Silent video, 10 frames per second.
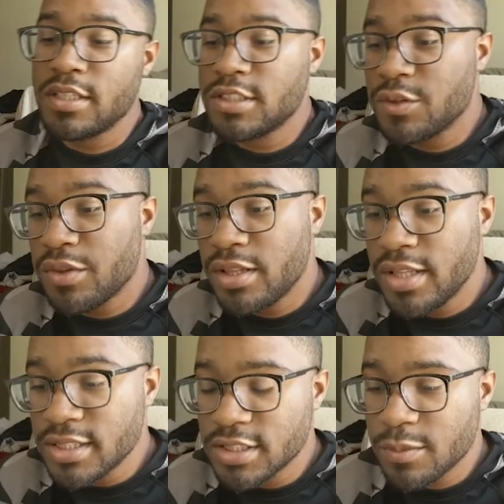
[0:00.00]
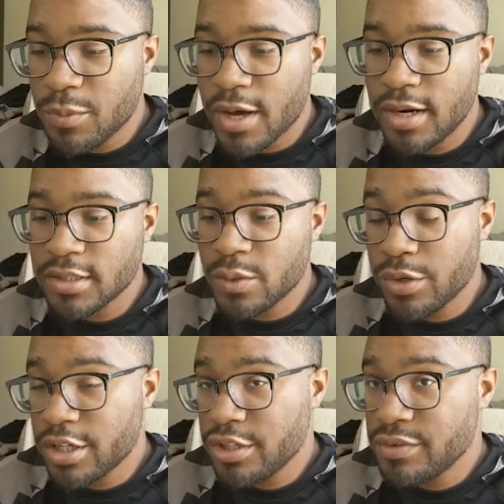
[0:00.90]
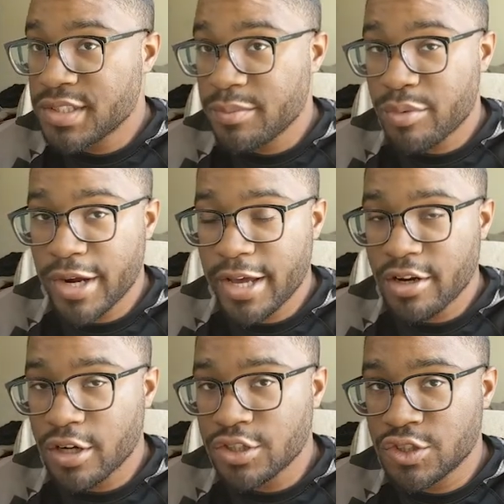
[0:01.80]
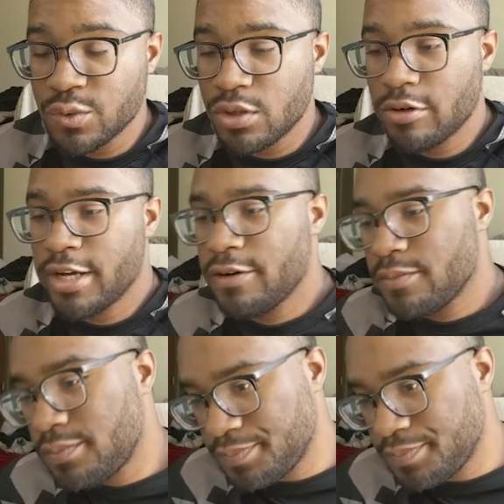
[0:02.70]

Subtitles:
So this is the product that we're going to use to brand our store around.